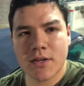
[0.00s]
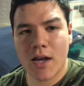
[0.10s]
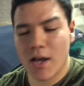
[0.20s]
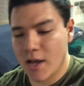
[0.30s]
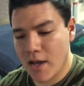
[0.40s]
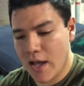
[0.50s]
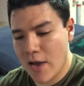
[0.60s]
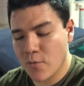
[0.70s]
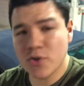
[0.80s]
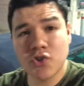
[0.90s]
Uh,
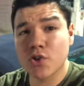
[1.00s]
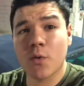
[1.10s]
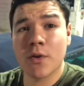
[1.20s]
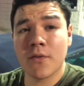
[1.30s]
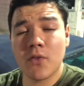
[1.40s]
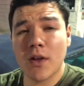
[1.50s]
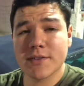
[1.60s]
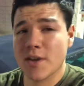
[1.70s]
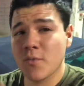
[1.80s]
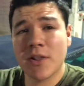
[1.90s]
I wouldn't show her in the
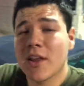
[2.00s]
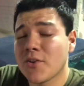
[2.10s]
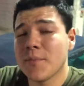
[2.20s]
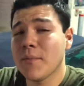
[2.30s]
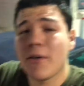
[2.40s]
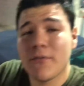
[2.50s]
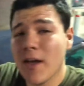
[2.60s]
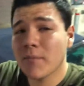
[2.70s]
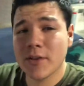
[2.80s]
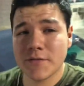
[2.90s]
vlogs. I wouldn't let her meet my
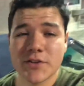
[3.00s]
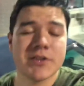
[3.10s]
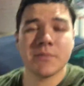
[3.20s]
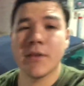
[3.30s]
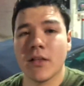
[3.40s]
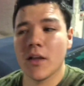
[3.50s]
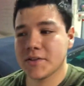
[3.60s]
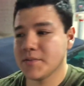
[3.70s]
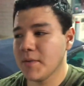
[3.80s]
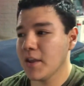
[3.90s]
family if she didn't mean a
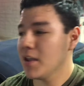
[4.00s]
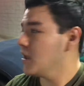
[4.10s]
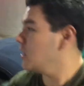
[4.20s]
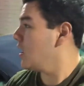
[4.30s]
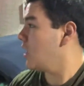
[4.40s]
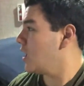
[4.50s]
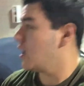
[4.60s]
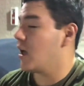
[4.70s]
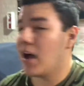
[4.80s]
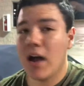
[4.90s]
lot to me.
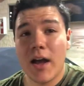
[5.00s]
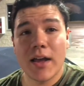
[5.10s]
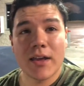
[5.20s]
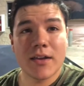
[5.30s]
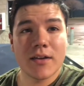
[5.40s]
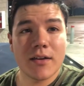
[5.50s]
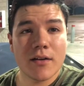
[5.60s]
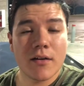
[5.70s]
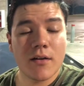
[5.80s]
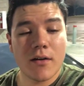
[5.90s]
I
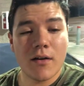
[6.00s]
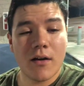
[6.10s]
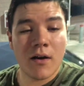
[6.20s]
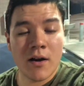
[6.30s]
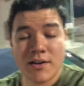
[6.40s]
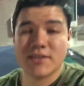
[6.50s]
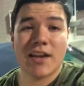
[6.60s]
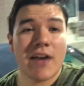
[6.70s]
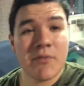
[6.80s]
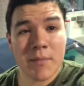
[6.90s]
honestly
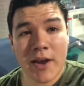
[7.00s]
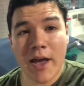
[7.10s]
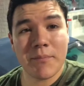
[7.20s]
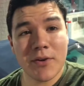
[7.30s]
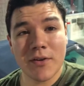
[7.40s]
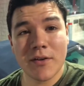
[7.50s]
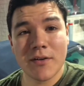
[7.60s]
haven't been happier.